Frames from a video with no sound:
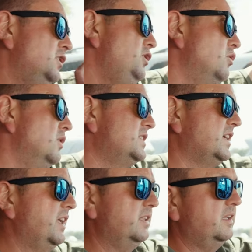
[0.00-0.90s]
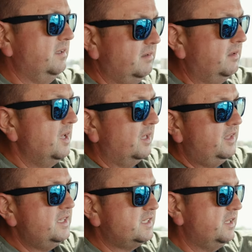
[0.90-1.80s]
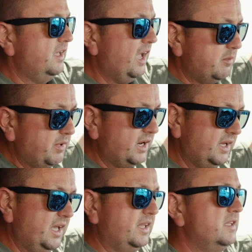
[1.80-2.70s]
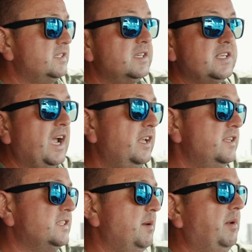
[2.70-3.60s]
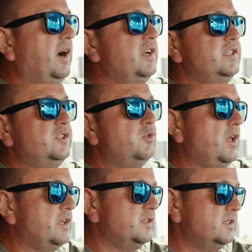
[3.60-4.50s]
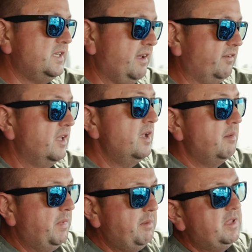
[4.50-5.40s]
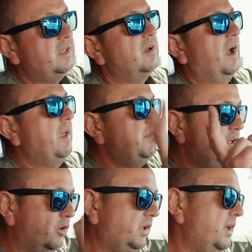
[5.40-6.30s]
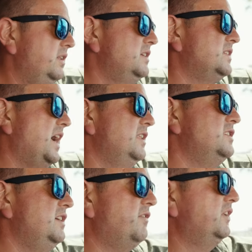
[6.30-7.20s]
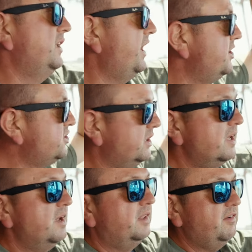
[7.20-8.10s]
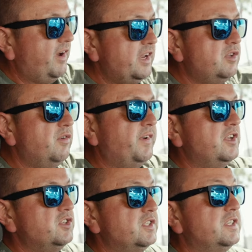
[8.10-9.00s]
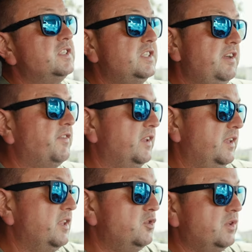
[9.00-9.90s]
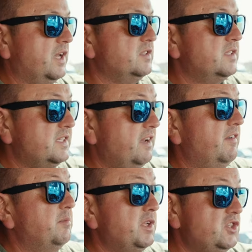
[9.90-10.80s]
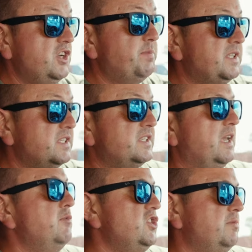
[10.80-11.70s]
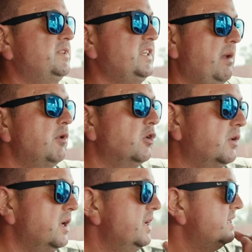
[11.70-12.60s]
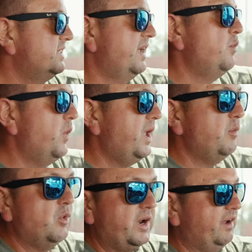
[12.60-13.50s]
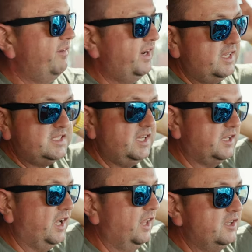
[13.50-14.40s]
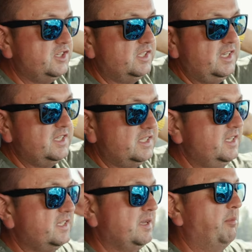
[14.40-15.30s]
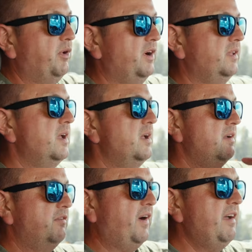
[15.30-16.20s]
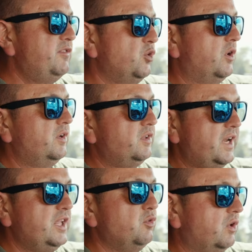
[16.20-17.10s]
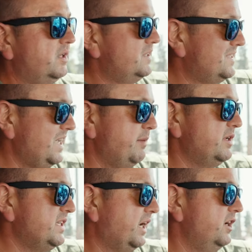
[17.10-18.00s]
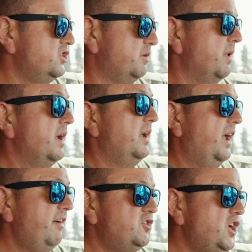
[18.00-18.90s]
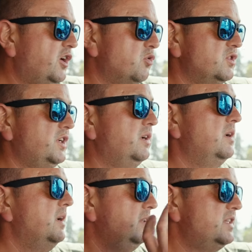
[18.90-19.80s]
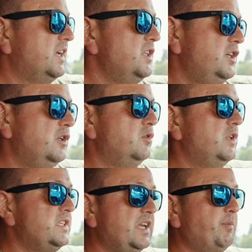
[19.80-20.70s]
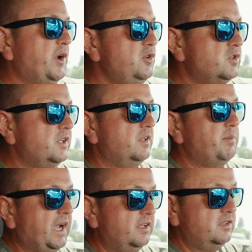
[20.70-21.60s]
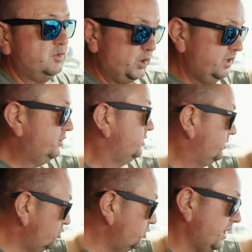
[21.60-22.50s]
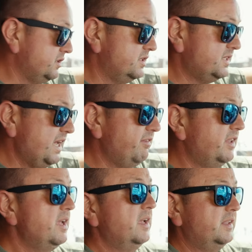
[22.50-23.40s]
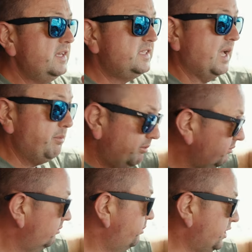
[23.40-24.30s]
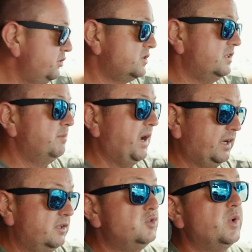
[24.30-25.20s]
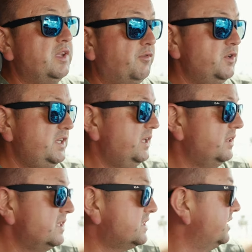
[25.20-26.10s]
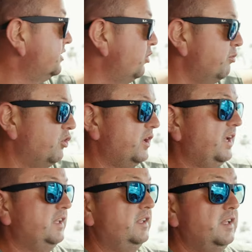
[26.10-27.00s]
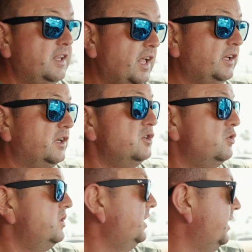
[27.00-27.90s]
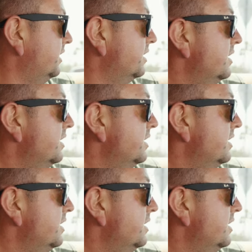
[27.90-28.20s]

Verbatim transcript: of new it's kind of this and that but again it's exactly the same car as 2007 maybe i mean okay design is different the engine the variety of engines is different than 2007 but jeep it's the same jeep same look same way whatever it is technology is this some part five door three door same exactly jeep fj cruiser discontinued they start producing it back in 20, 2007 they stopped producing it back in 2014 that's it no more and then they're not going to do it again